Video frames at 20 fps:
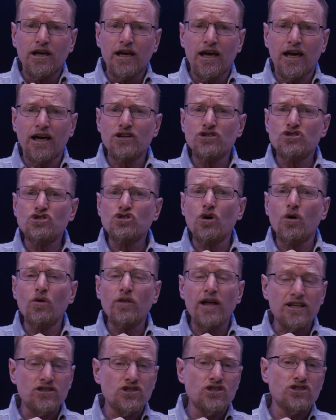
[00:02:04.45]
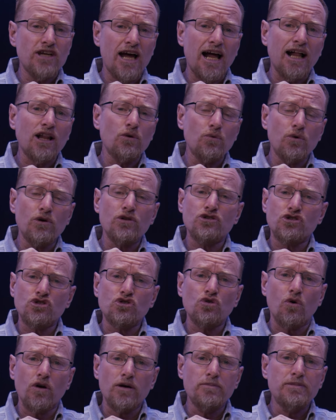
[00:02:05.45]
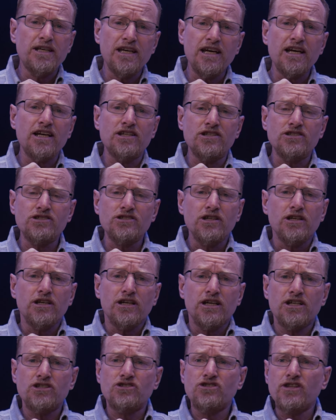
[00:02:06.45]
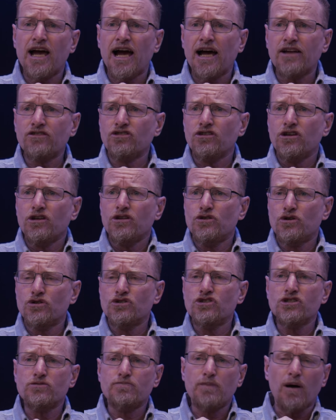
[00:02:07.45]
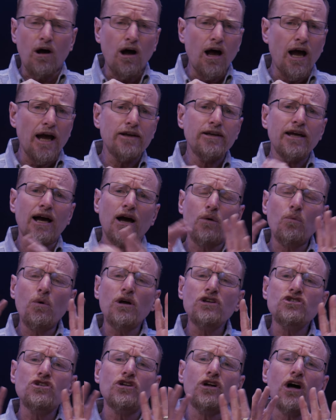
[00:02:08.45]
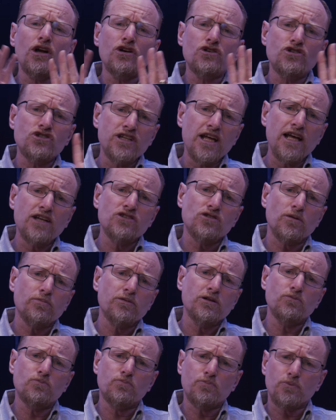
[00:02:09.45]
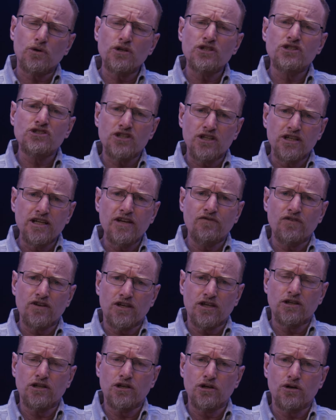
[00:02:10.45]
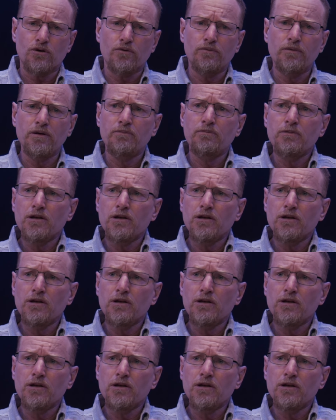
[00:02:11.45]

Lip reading: And so that's exactly where the story begins, is that there's this behind. Now, I want you to understand something pretty significant here.